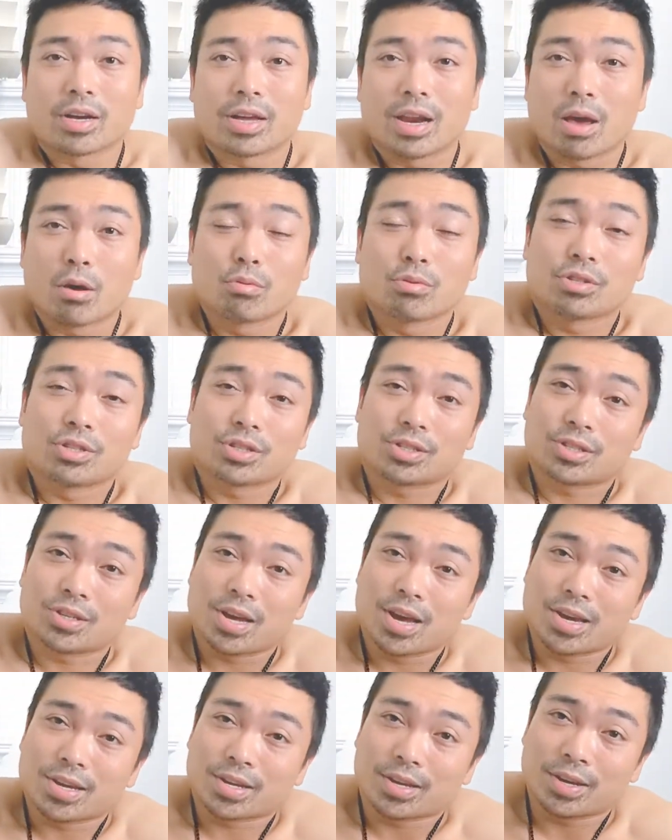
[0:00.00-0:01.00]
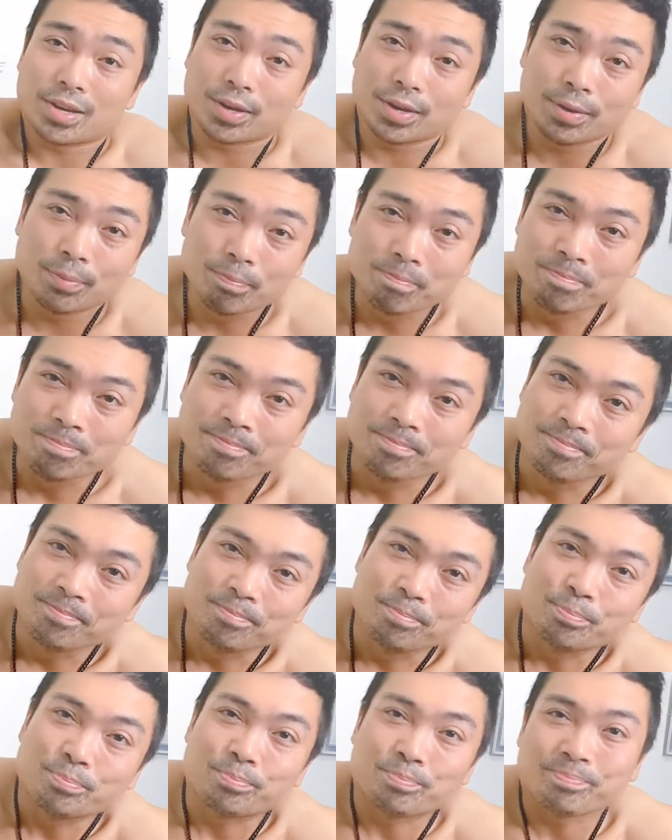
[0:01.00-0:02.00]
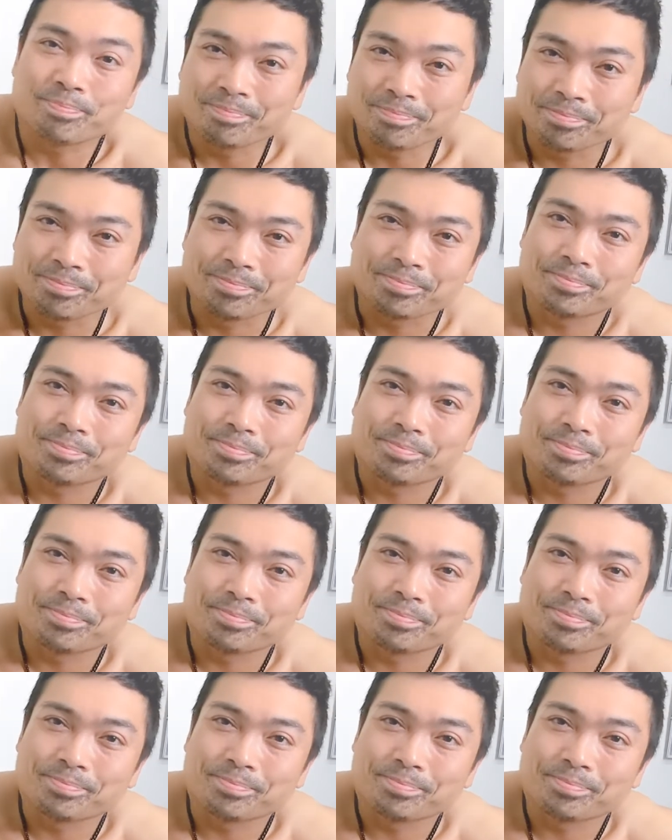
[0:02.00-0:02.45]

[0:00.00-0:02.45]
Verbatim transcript: and I was just like, hmm